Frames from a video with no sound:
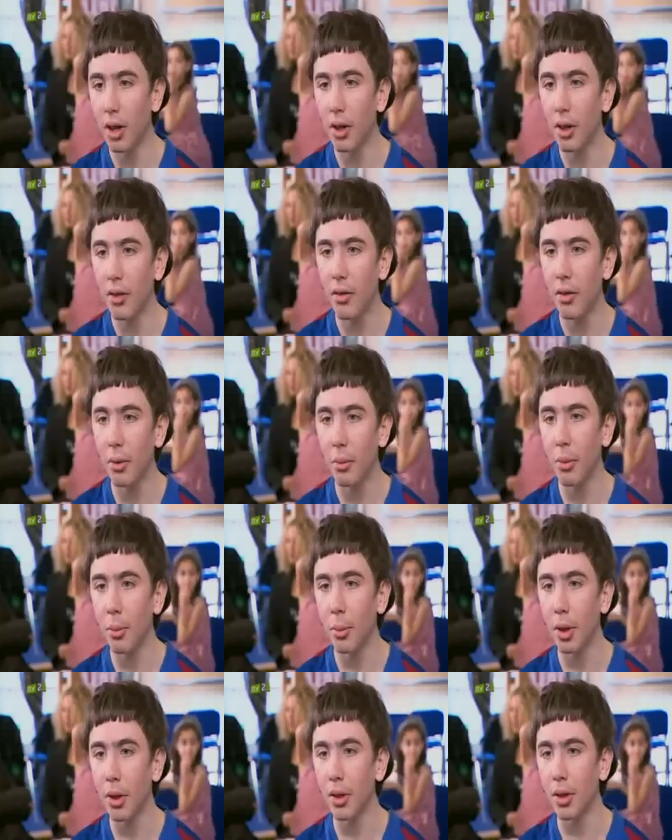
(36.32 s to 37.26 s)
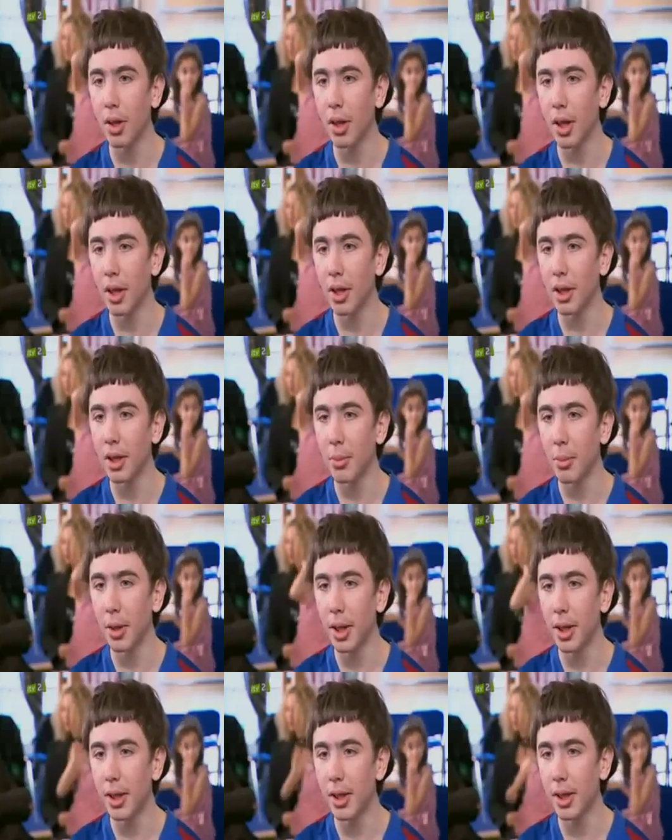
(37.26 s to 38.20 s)
good at football because I've got the
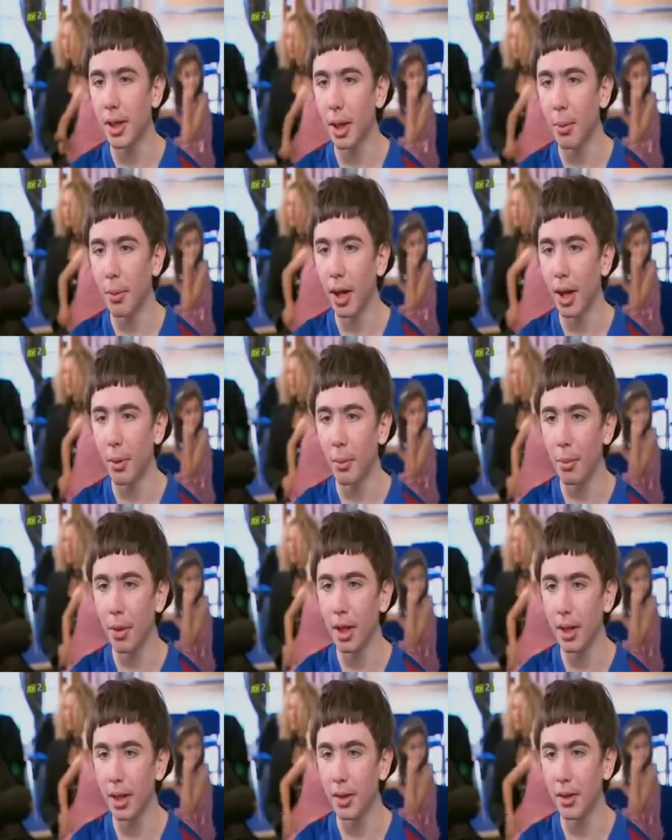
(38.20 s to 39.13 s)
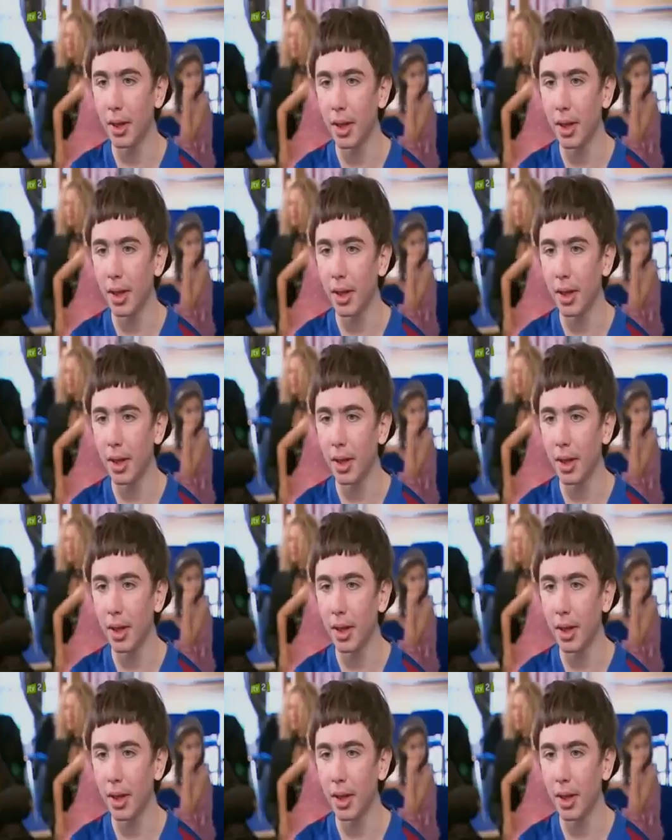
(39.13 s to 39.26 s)
speed, stamina and plenty of